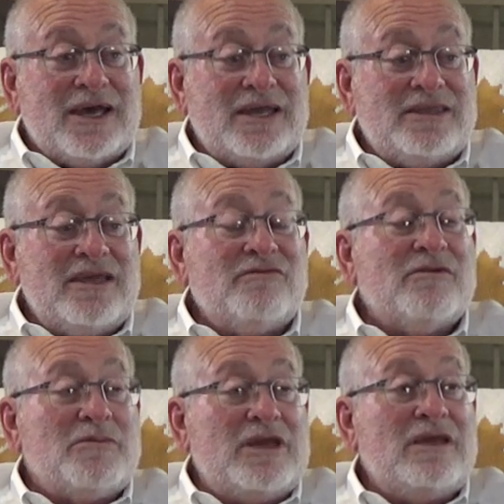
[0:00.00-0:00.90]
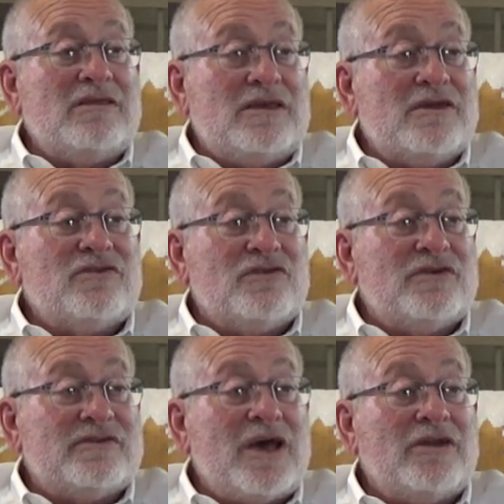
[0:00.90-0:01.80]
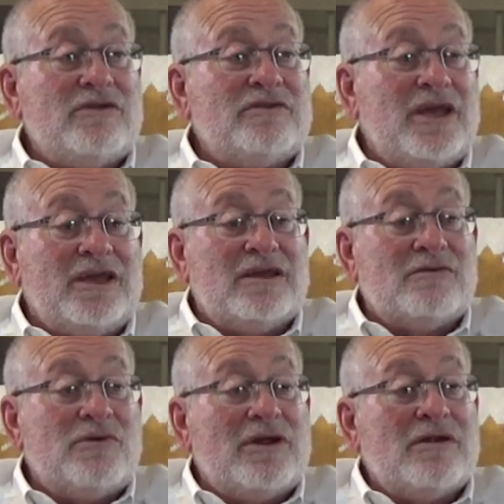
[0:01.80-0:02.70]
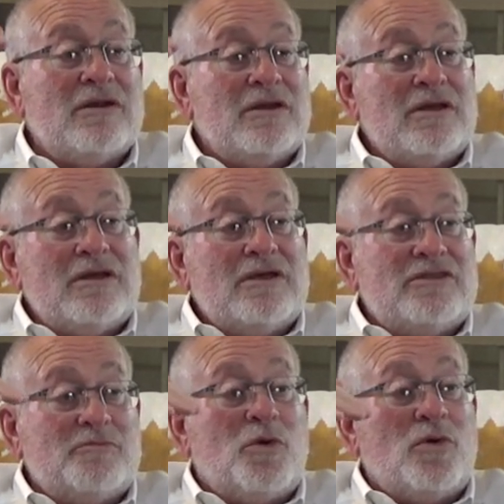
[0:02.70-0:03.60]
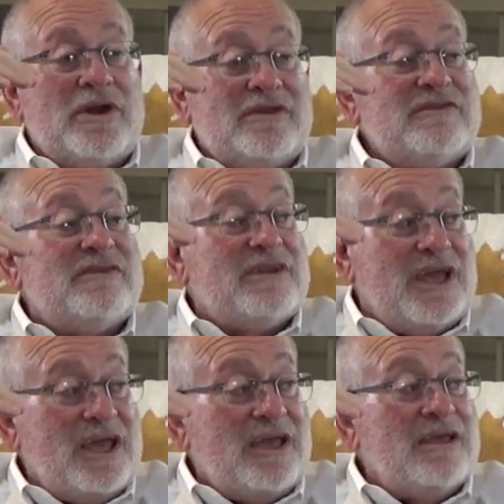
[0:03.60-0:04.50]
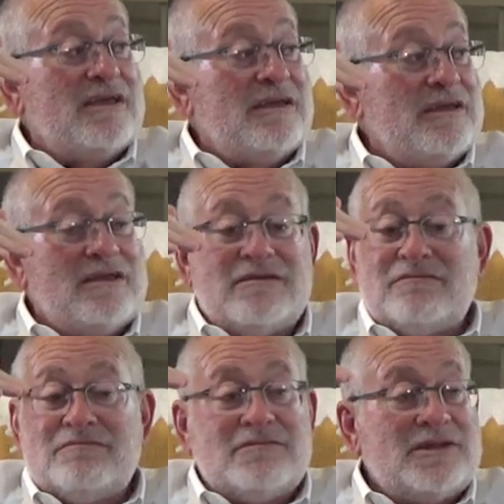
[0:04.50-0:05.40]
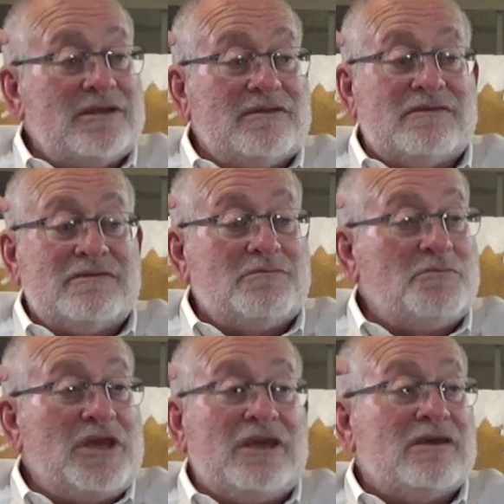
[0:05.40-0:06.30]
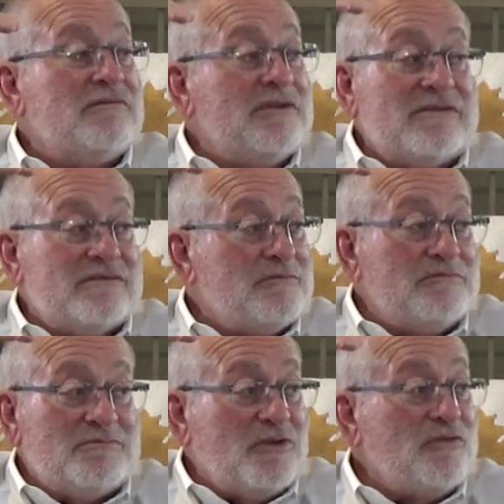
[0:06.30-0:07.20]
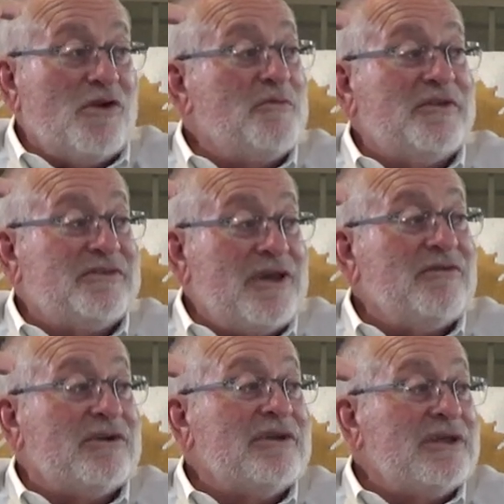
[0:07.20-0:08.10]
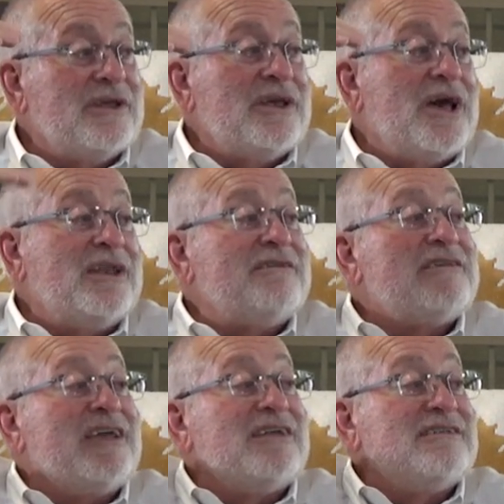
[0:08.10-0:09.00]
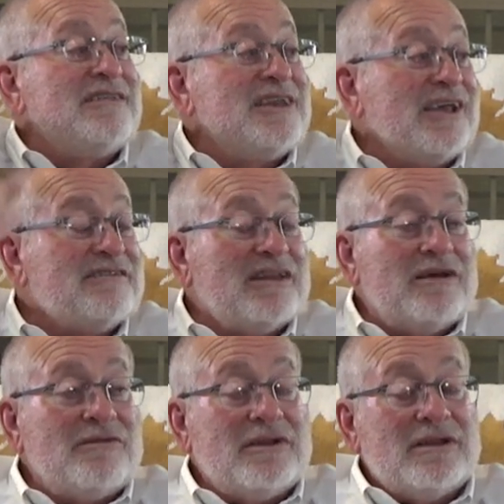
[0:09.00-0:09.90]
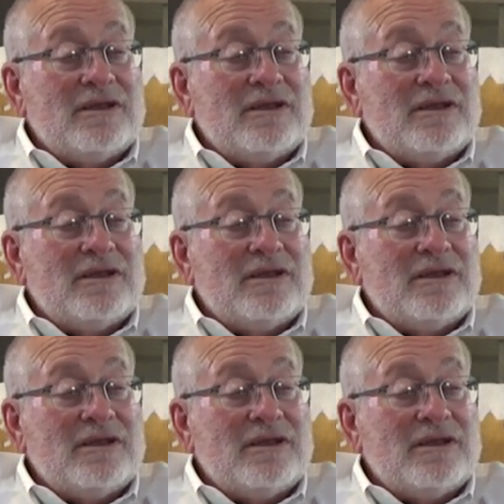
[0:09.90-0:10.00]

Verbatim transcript: I think for me, the issue is how do you take it where the port is today in its peak of its performance ever how do you take it to the next level?